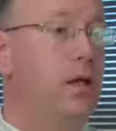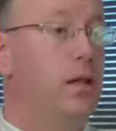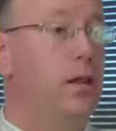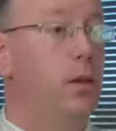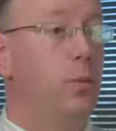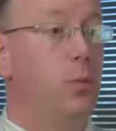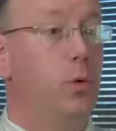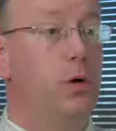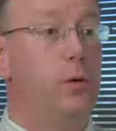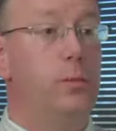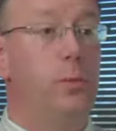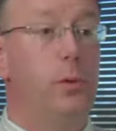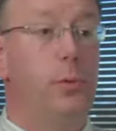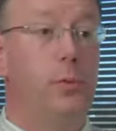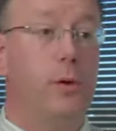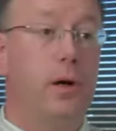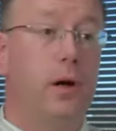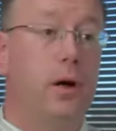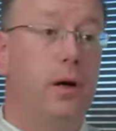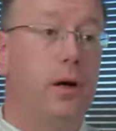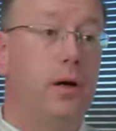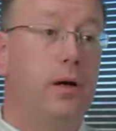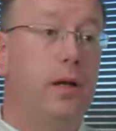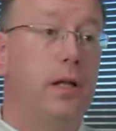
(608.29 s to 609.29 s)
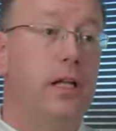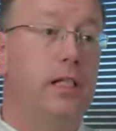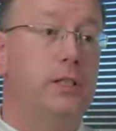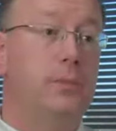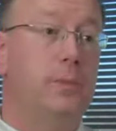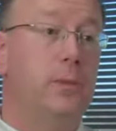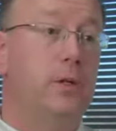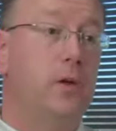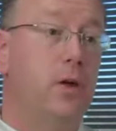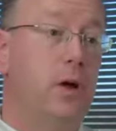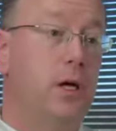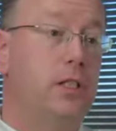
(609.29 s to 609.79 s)
The word premier has
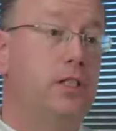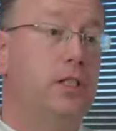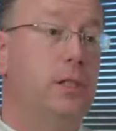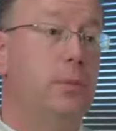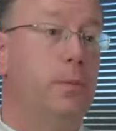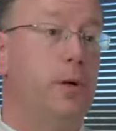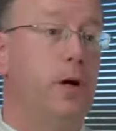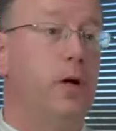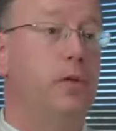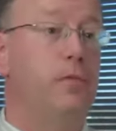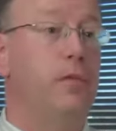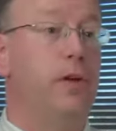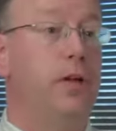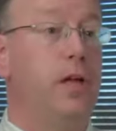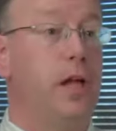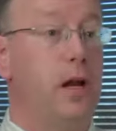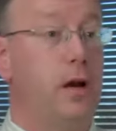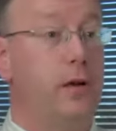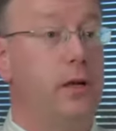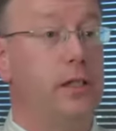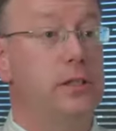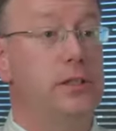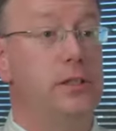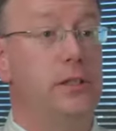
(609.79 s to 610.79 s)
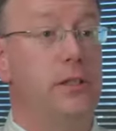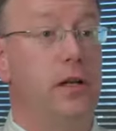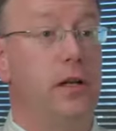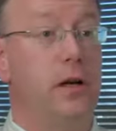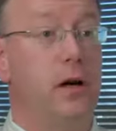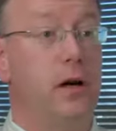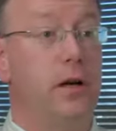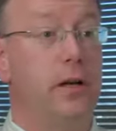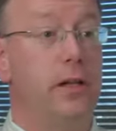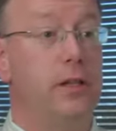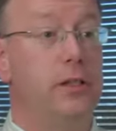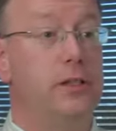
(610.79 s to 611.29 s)
been tossed about vicariously in
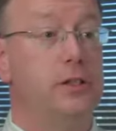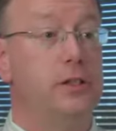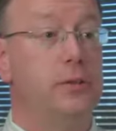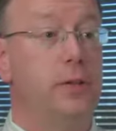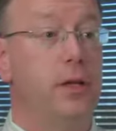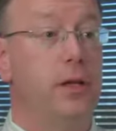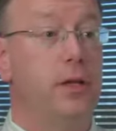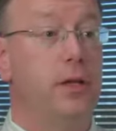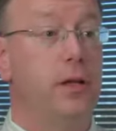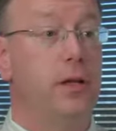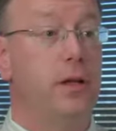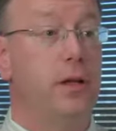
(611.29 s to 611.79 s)
our industry.